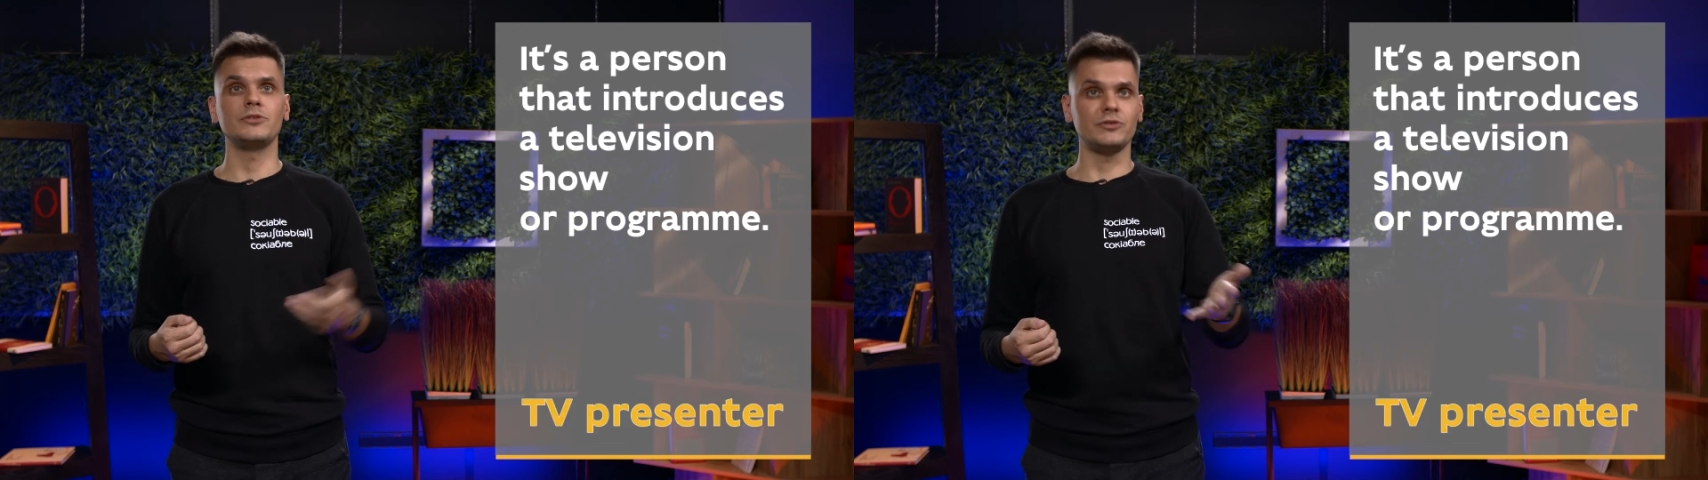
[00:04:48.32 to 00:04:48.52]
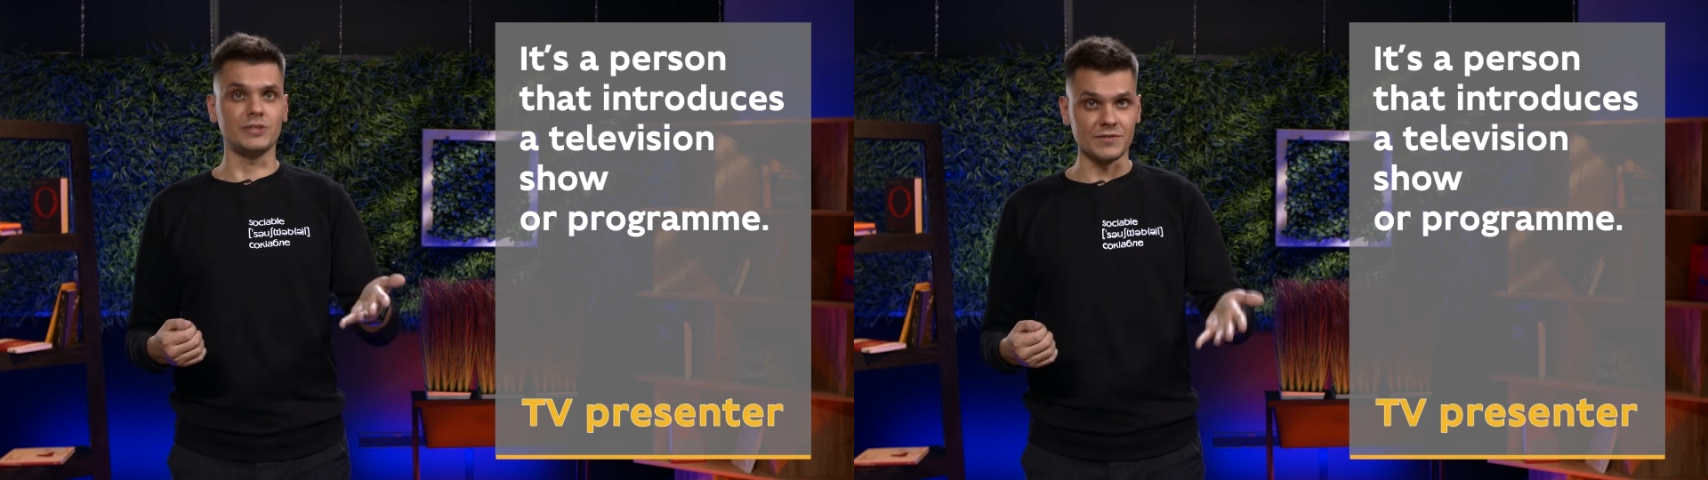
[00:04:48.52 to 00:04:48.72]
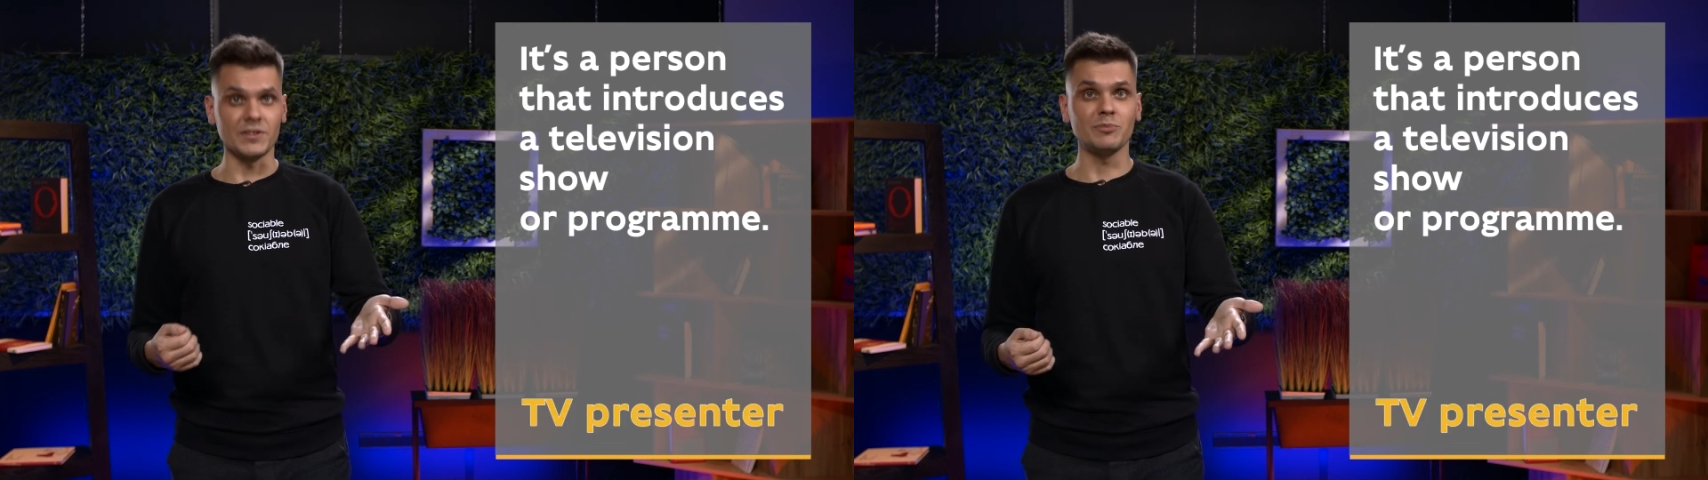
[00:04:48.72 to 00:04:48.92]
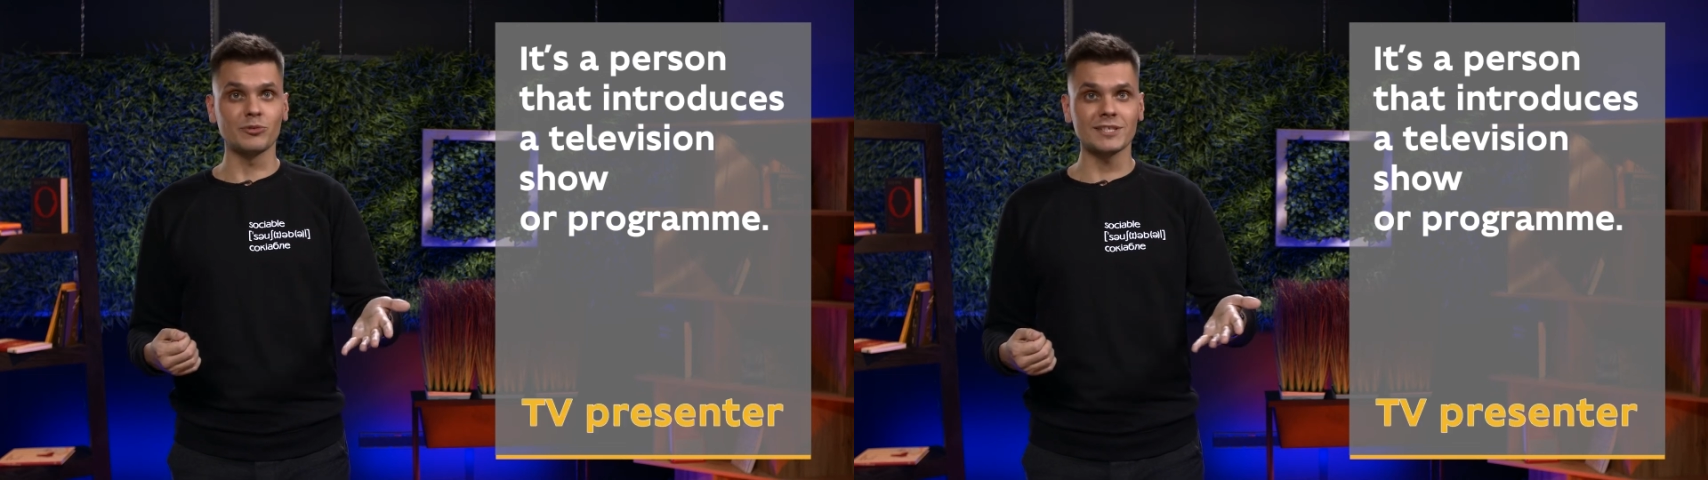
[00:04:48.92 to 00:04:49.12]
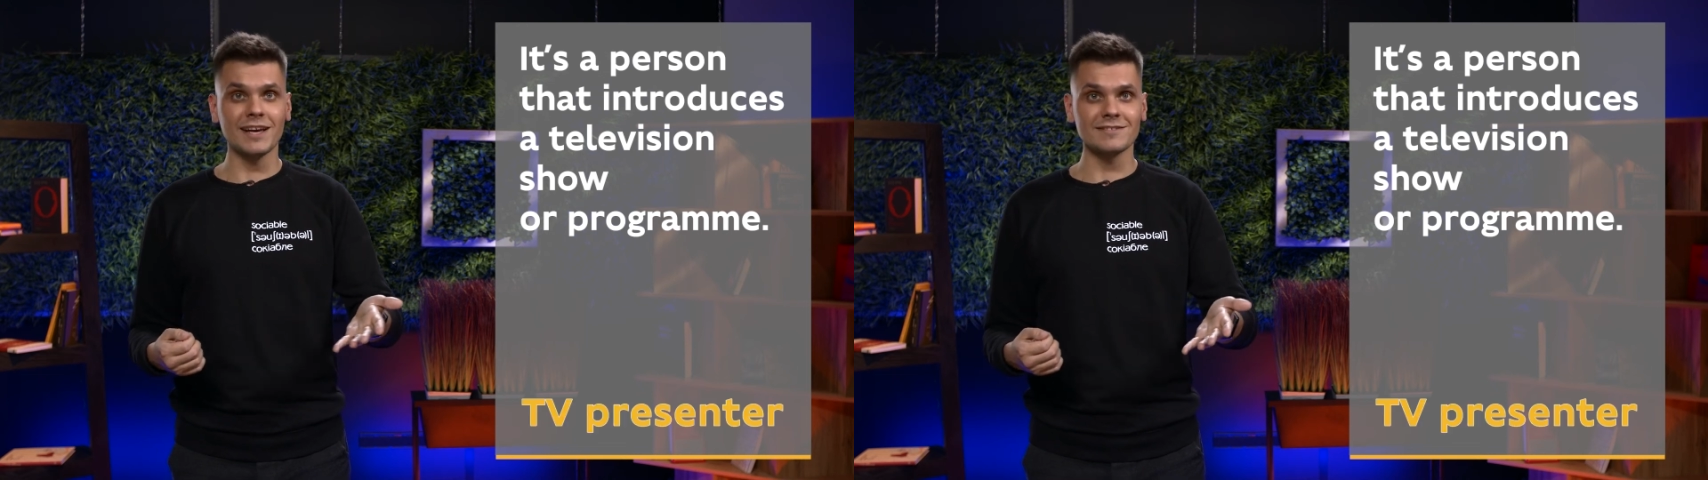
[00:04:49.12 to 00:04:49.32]
TV
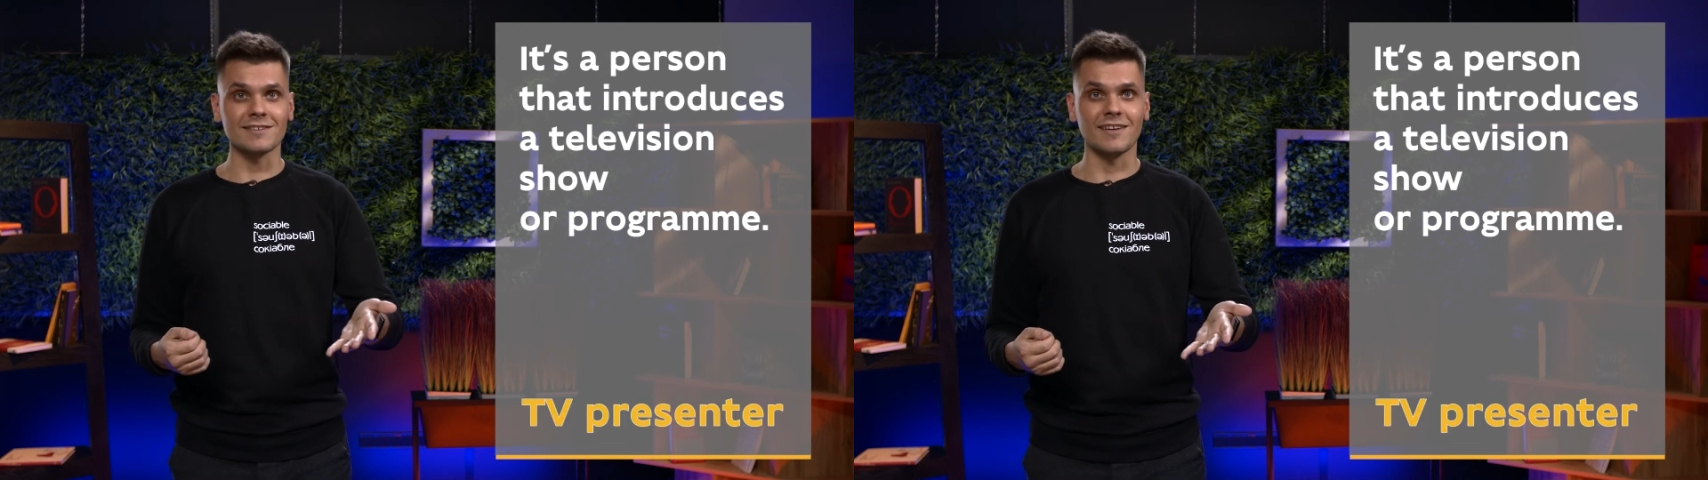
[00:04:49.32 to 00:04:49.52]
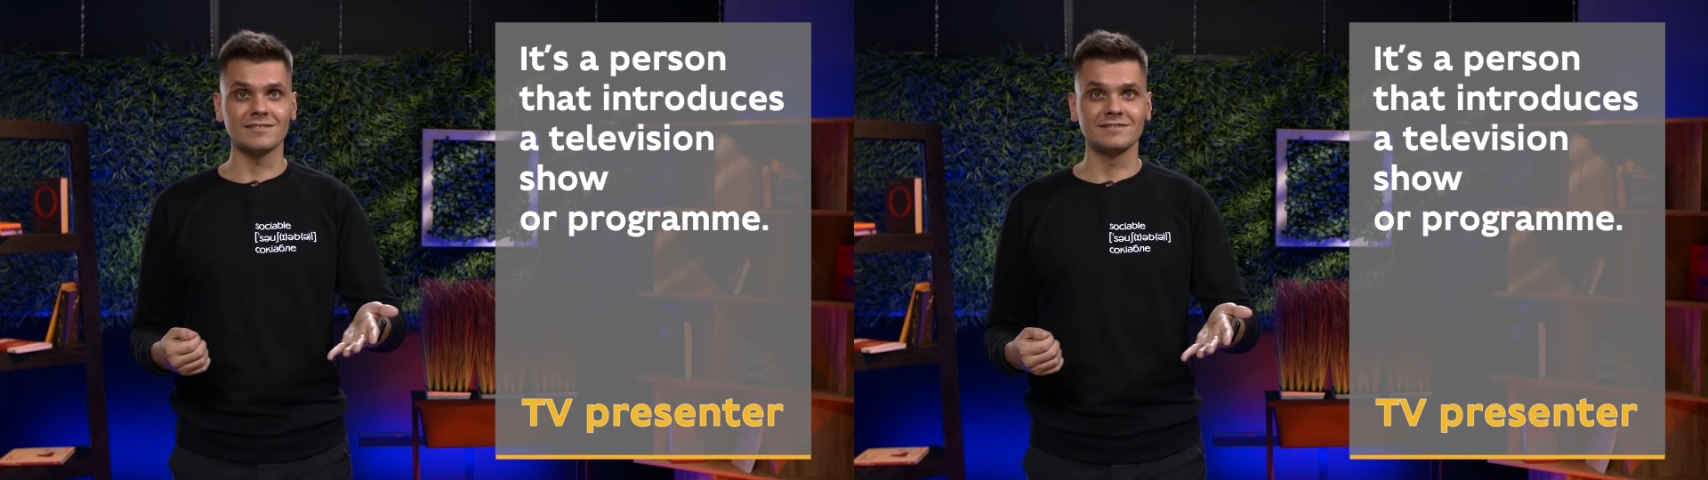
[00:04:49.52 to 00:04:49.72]
presenter.